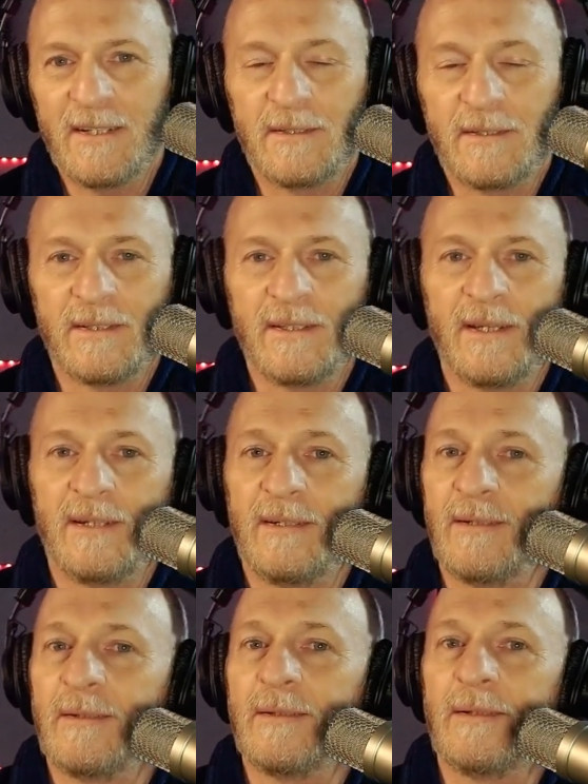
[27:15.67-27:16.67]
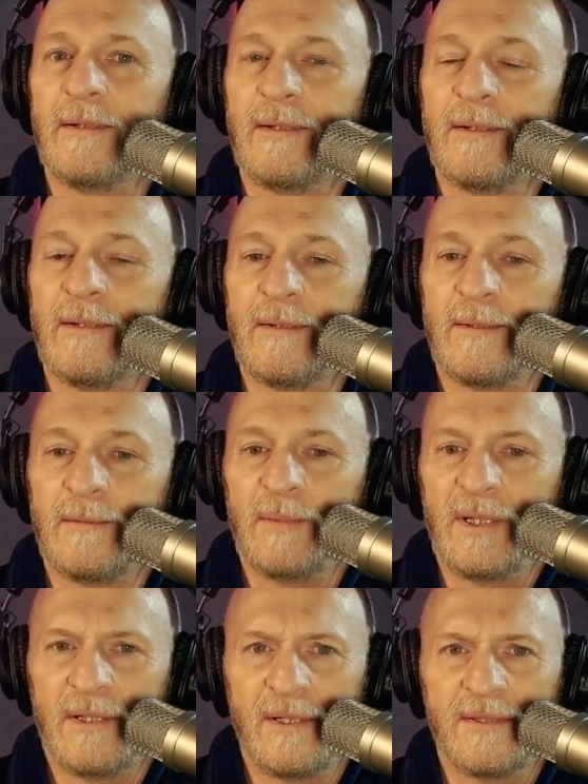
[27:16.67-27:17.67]
until then,
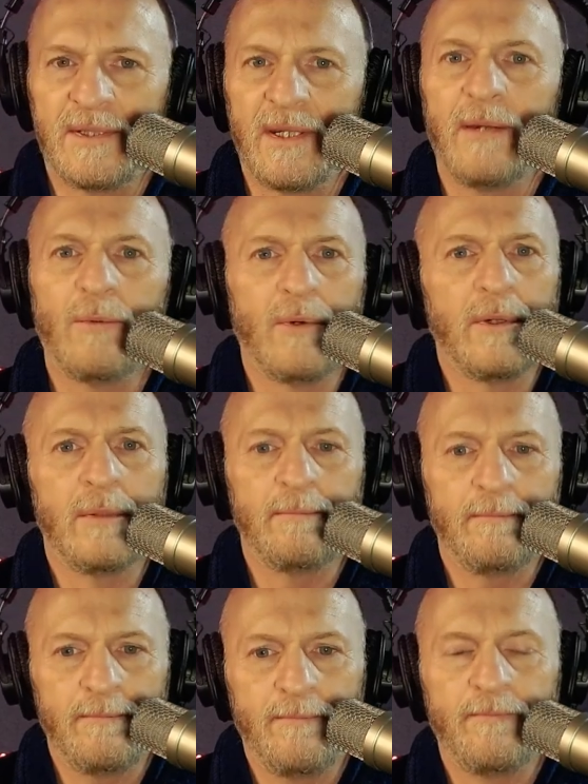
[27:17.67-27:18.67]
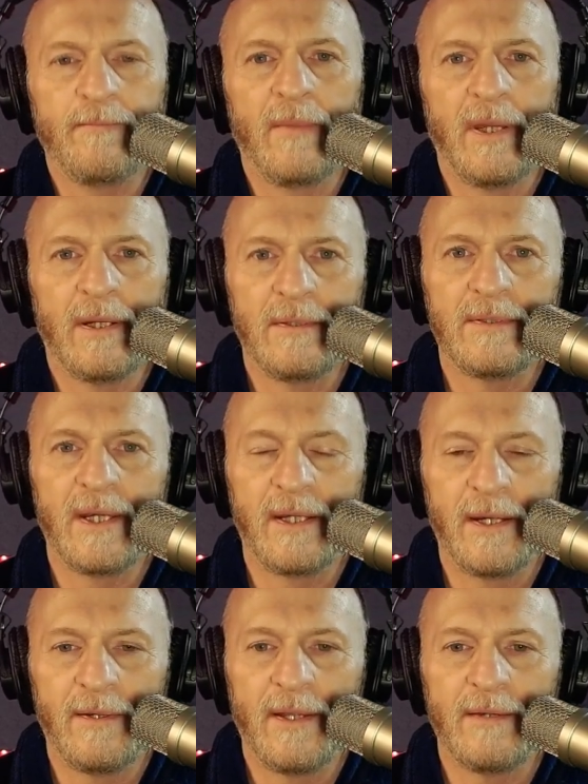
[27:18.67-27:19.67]
be good. Stay warm. Take
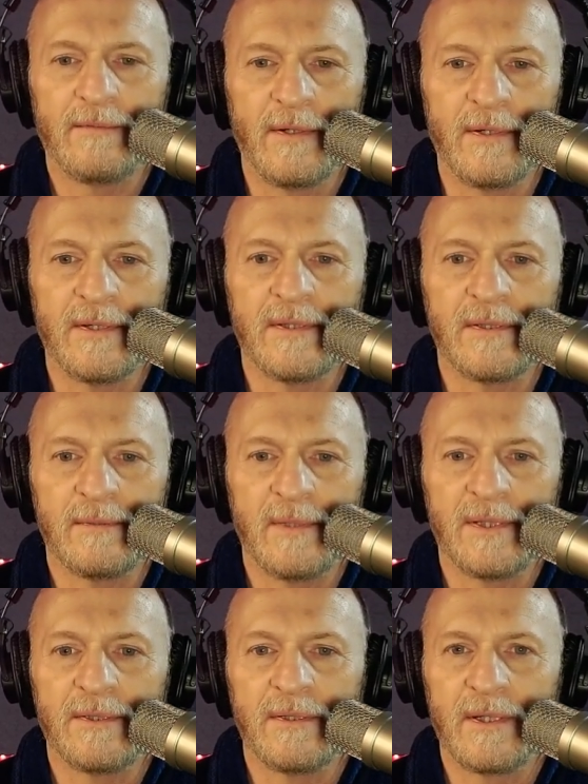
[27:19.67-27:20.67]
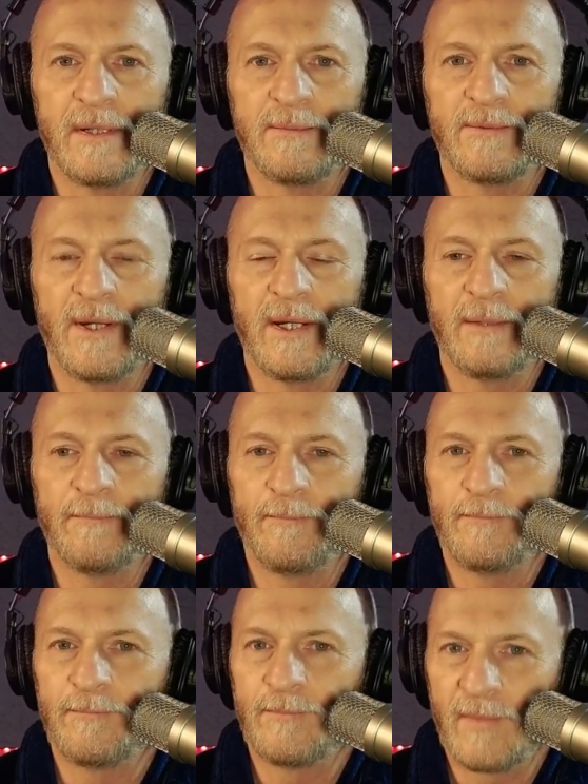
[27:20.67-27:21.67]
care of that furnace. Make sure it keeps running.
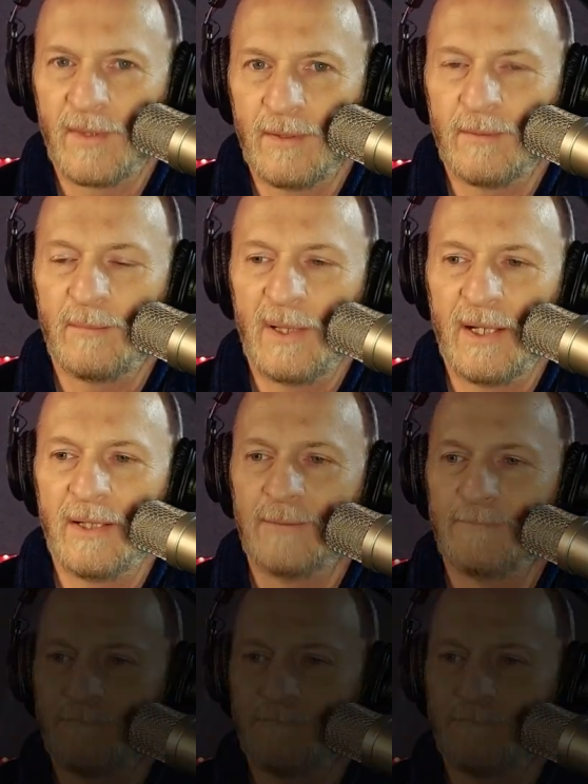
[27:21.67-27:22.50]
Bye.